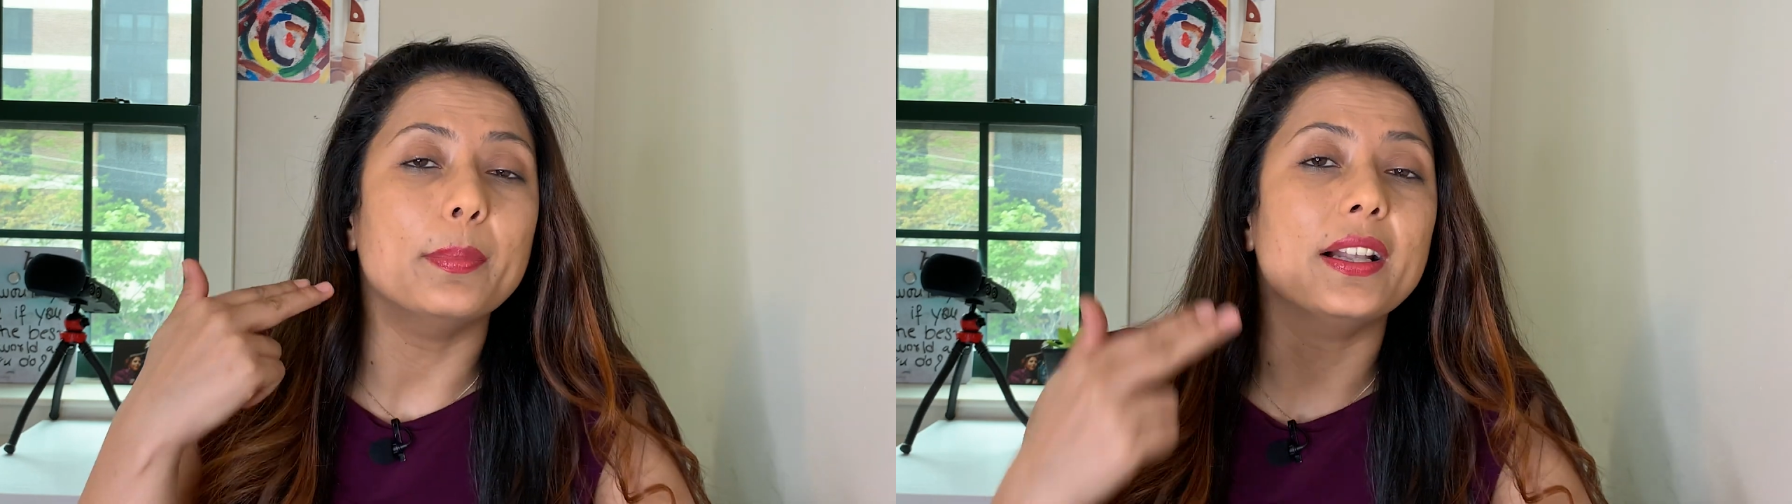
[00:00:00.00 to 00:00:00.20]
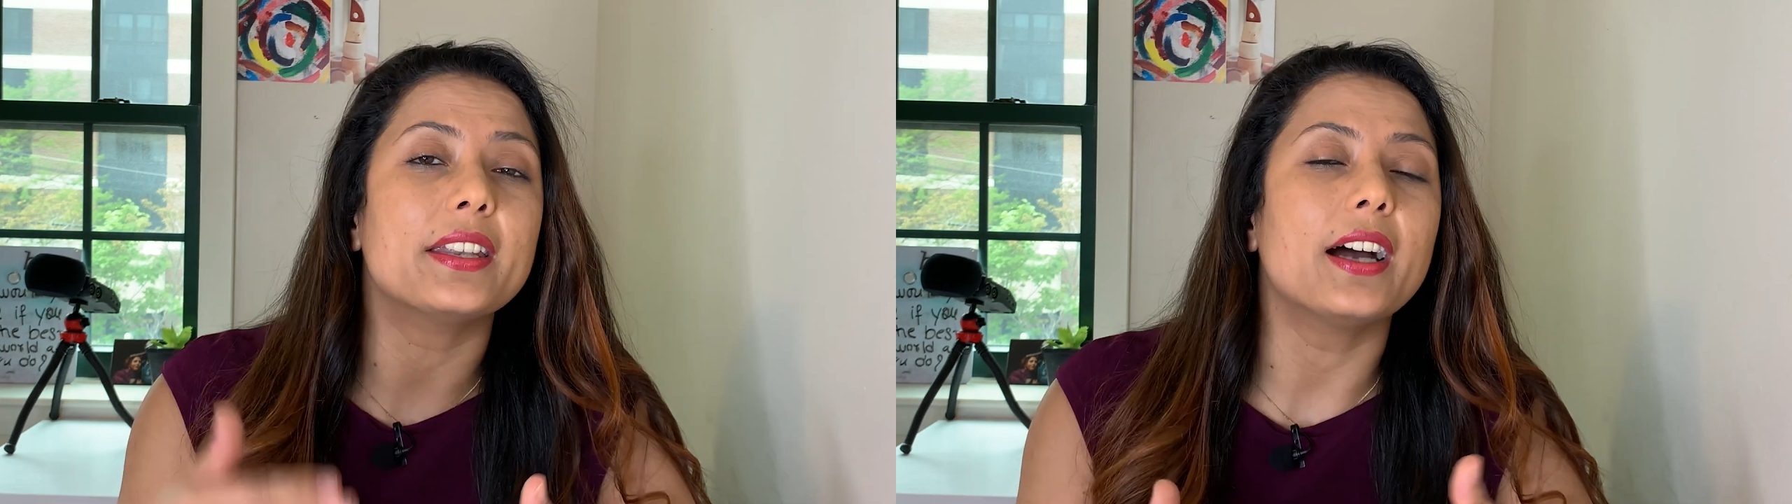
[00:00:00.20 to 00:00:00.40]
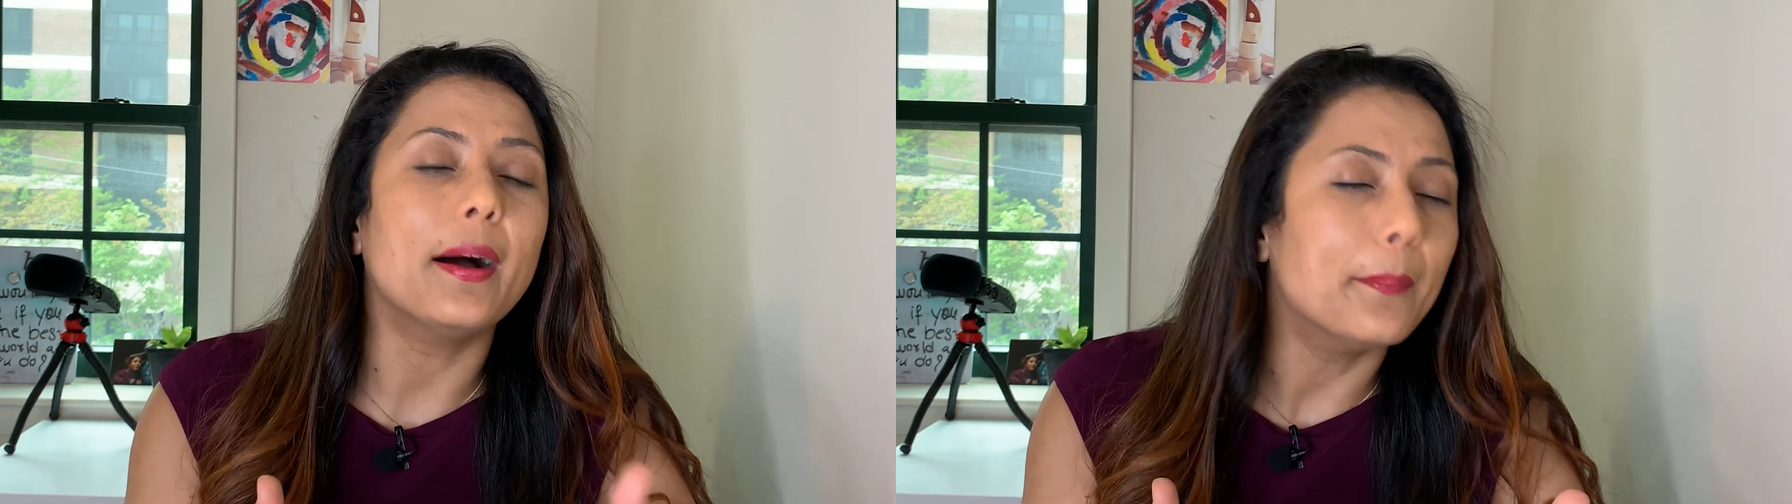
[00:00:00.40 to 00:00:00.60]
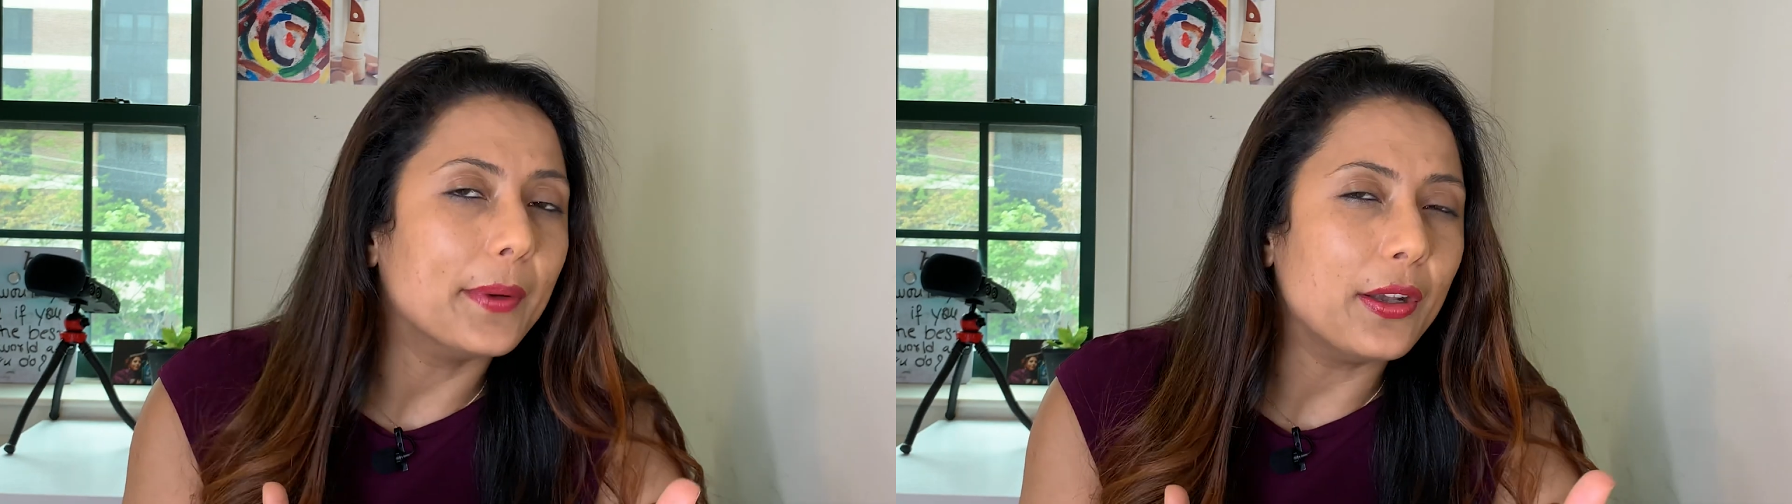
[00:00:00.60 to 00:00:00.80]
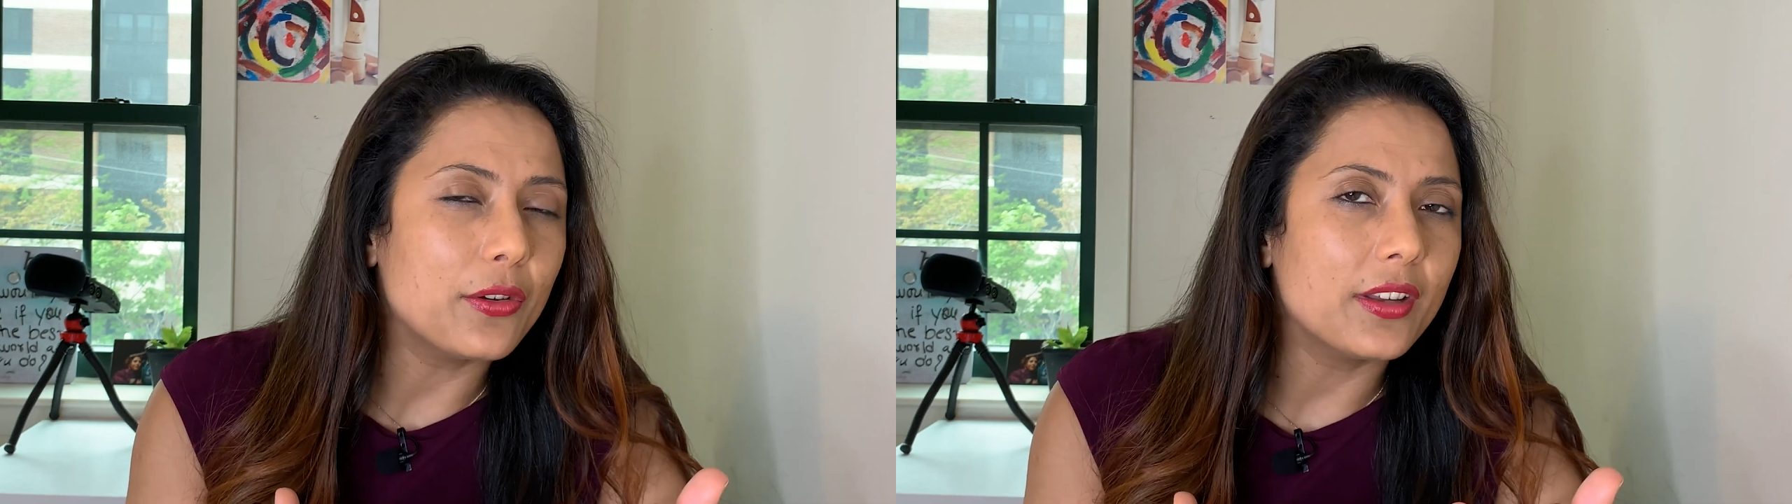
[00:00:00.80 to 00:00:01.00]
build
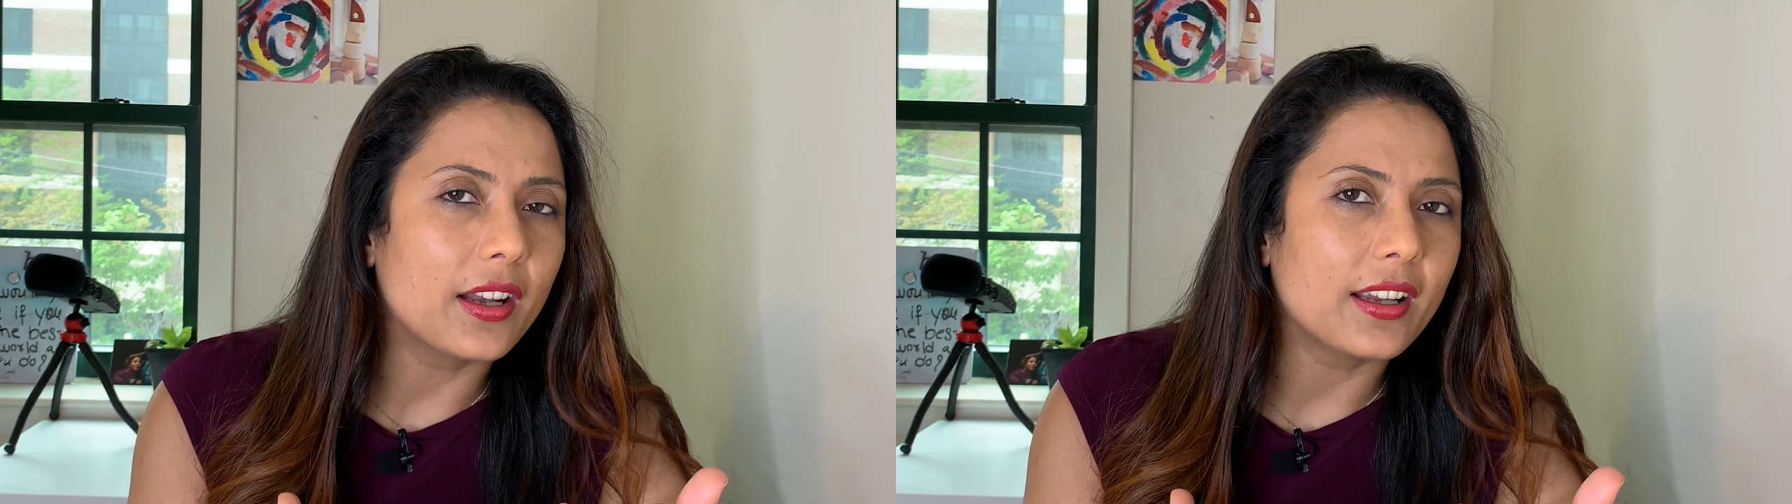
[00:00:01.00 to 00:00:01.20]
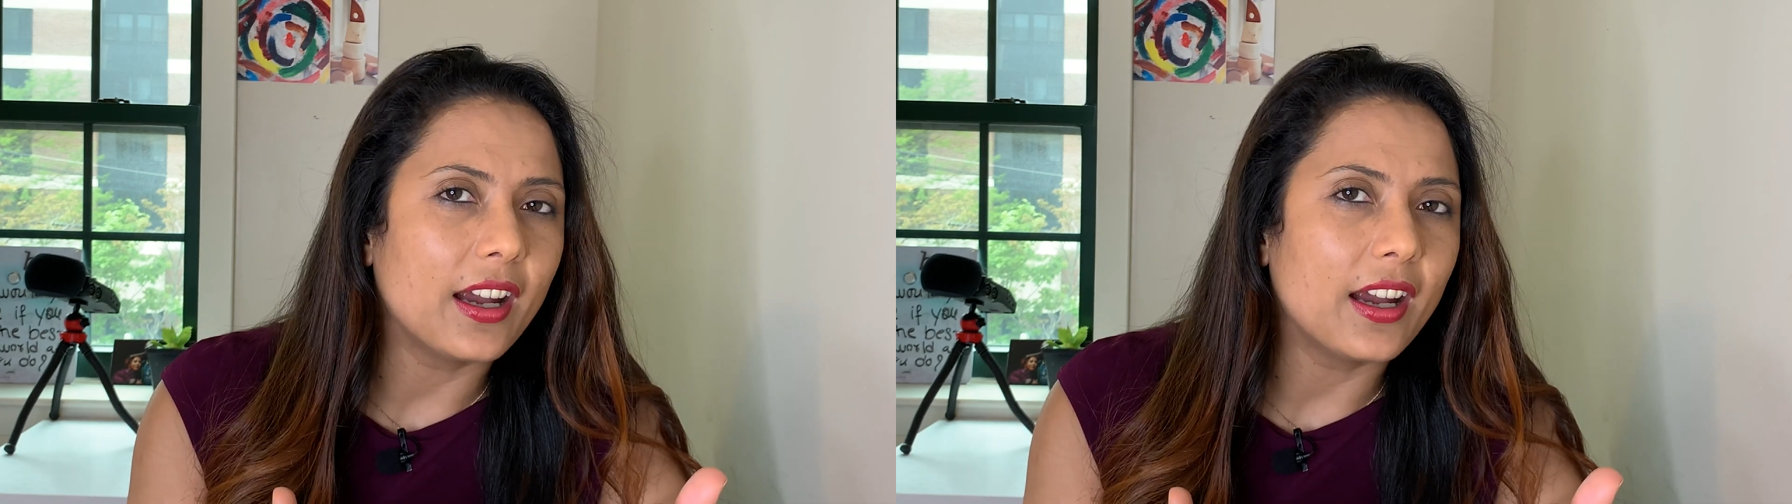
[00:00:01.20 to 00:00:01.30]
up into that